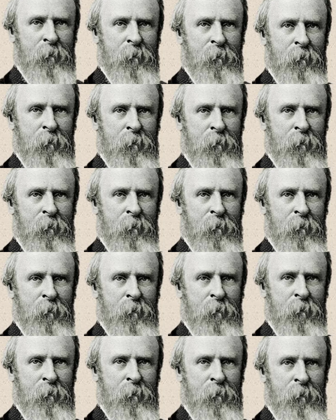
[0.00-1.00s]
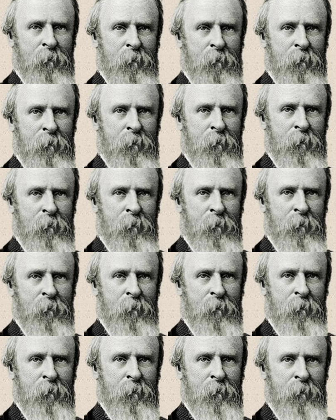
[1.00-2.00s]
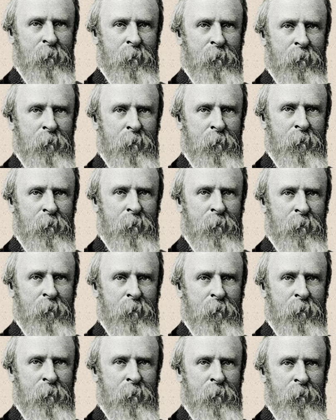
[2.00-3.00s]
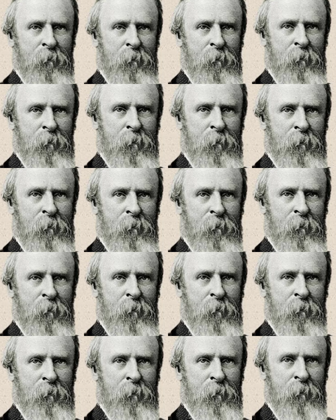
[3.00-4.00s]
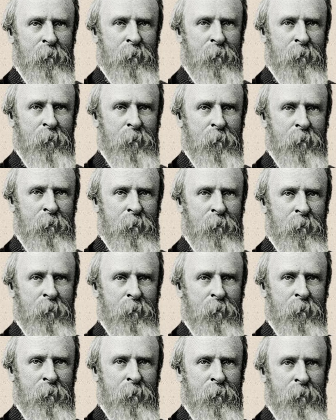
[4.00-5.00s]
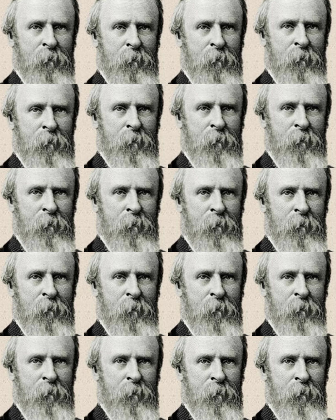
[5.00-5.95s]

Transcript: Nothing is said.